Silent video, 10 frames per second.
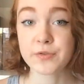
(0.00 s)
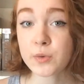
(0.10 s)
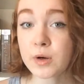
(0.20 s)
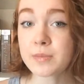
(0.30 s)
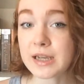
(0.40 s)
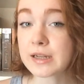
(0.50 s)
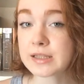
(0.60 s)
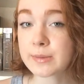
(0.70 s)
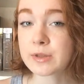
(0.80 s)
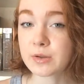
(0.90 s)
If you are meeting
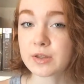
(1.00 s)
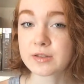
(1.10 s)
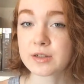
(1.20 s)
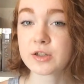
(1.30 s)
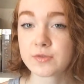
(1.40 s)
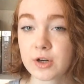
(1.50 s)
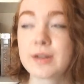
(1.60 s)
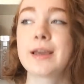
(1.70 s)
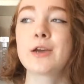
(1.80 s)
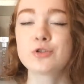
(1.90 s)
someone that you think is an introvert,
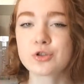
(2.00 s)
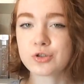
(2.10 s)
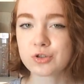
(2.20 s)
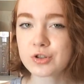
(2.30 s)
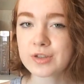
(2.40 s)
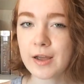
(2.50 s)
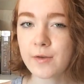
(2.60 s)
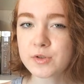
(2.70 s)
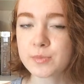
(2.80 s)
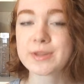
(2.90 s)
like, introduce
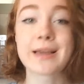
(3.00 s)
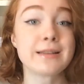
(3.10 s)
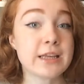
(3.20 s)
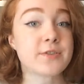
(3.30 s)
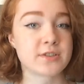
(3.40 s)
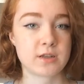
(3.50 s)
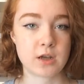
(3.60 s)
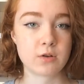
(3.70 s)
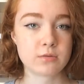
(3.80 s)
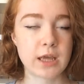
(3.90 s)
yourselves, but then leave us
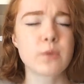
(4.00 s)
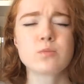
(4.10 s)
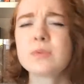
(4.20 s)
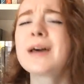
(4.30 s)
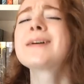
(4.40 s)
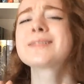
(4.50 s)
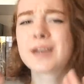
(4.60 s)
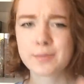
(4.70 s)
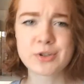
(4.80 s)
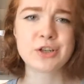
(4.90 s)
alone. Like, let us
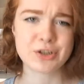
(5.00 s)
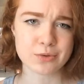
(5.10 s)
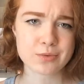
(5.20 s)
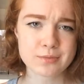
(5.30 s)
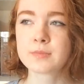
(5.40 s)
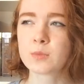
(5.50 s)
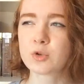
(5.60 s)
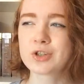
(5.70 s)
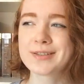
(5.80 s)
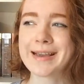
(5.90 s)
come to you.
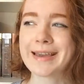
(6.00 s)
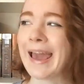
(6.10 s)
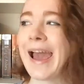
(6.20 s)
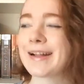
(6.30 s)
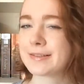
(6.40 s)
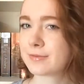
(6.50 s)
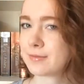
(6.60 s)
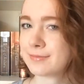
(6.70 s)
We're just like cats.